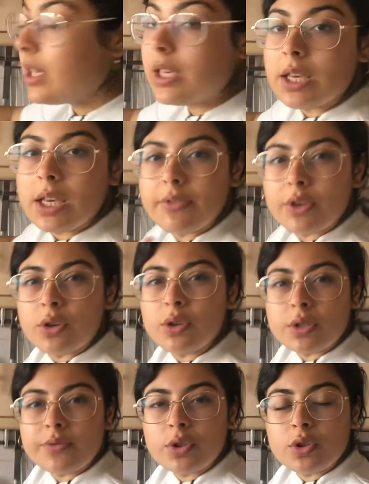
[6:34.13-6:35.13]
if it cooks
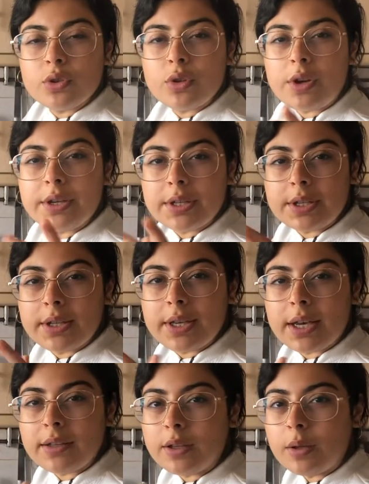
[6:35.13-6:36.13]
for too long, it can get a
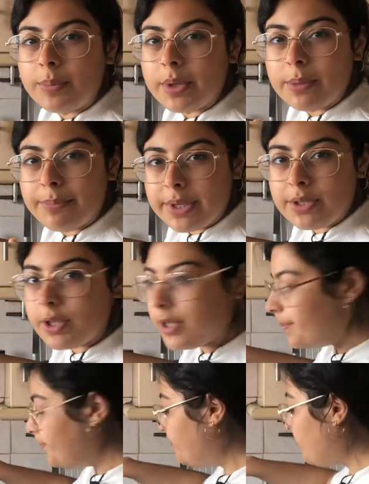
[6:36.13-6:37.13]
little bit bitter.
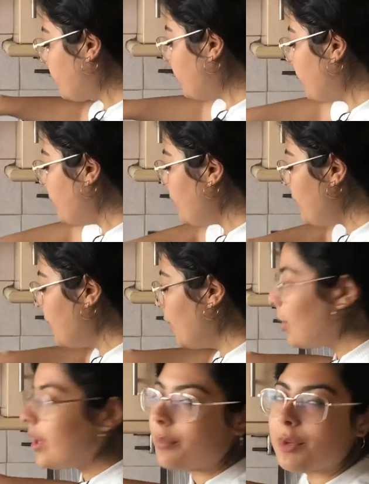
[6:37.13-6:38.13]
Well,
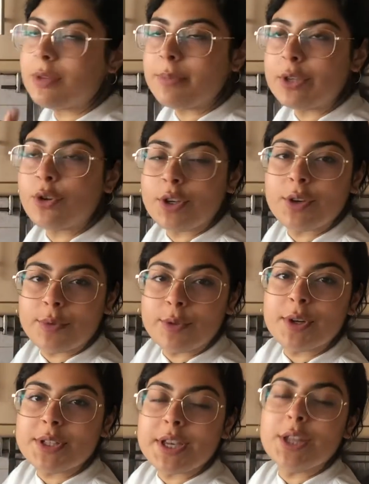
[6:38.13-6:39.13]
I'm going to be cooking it with the
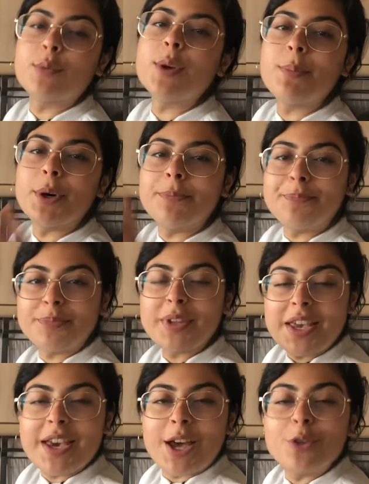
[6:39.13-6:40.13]
rice anyway, but
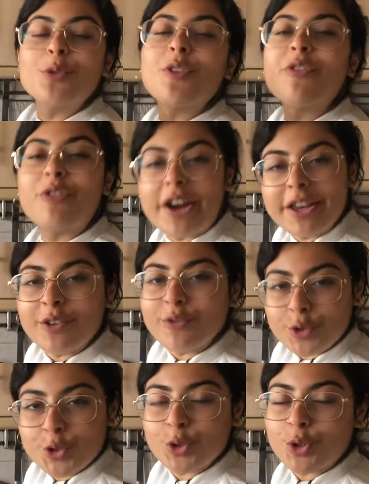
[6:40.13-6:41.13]
I don't want to fry it for
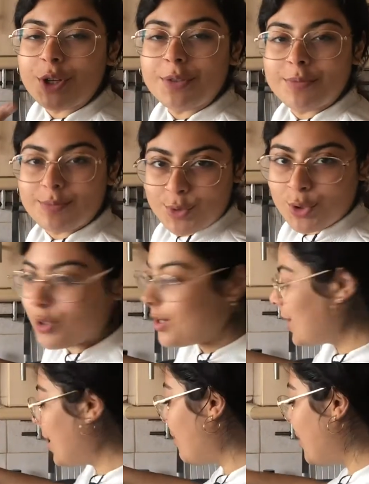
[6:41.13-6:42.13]
too long so it doesn't
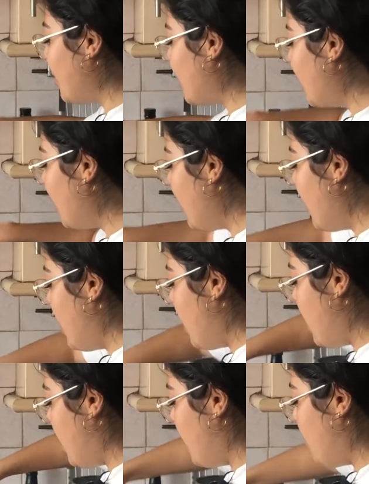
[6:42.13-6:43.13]
get bitter.
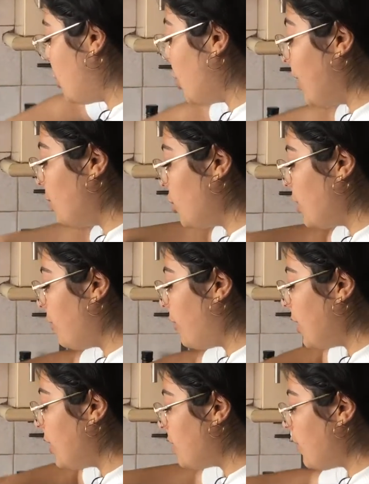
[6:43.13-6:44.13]
So yeah, I'm just going to fry
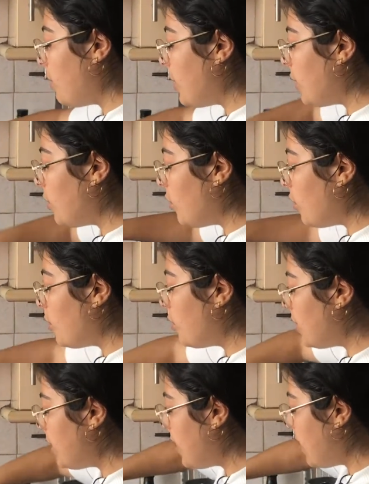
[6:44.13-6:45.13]
these for a bit on their
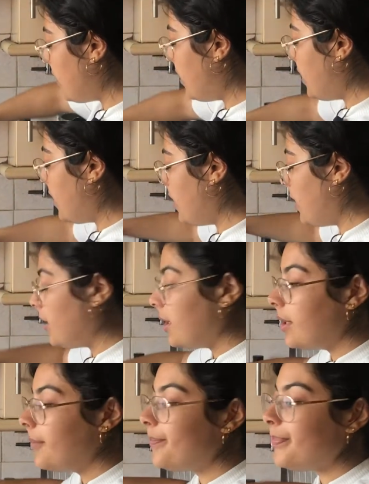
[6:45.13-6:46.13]
own, and then
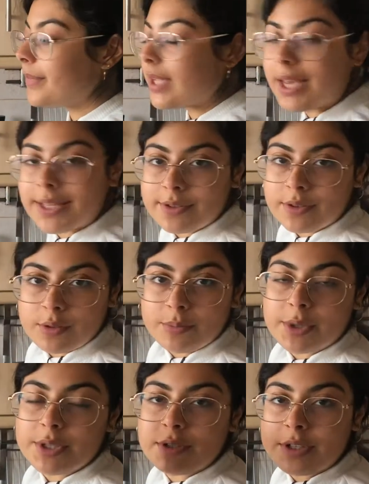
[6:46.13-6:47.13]
add in the
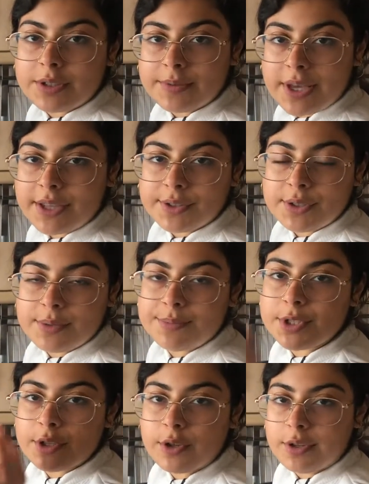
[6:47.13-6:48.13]
basra, add in some
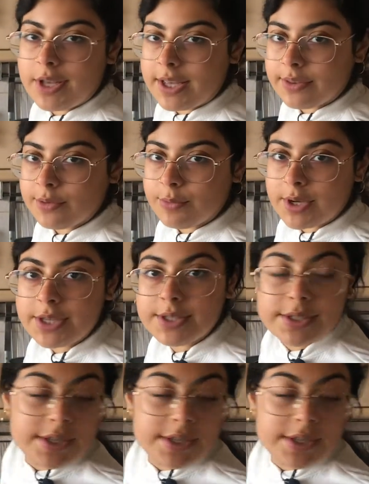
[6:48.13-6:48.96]
salt, add the rice,